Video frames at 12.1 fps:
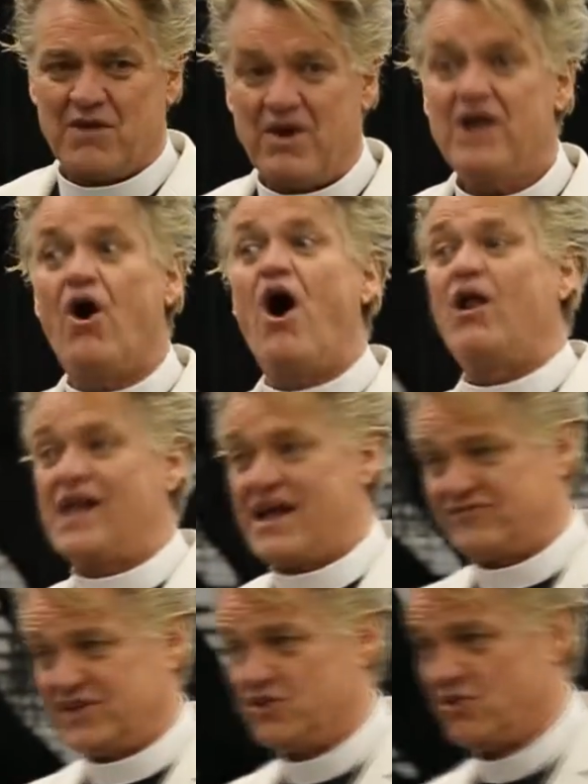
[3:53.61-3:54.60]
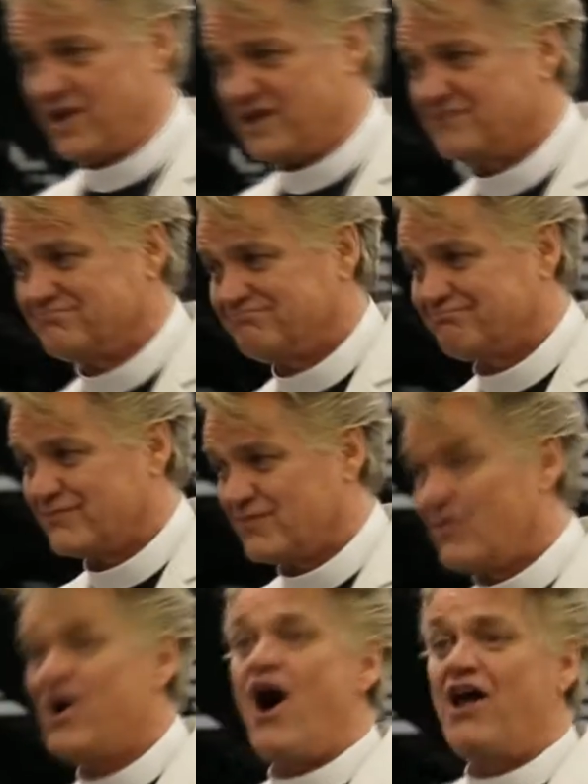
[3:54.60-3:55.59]
We all have to do it.
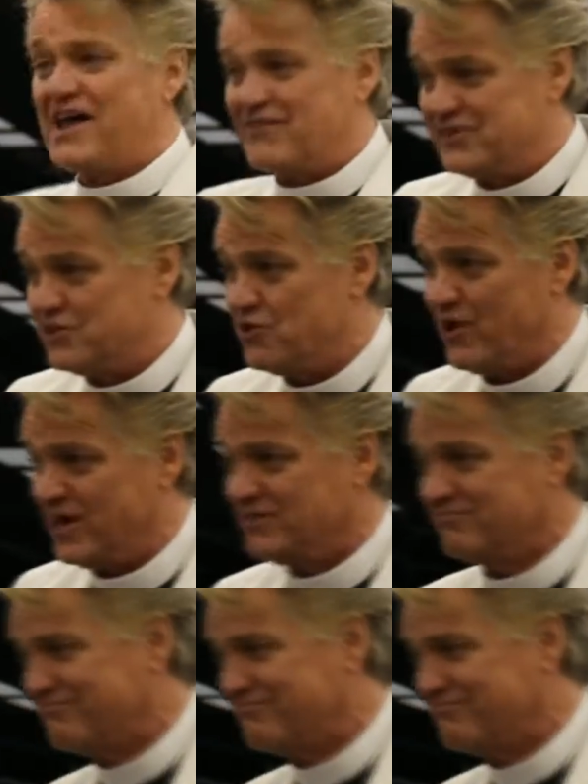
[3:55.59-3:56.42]
We all have to do it.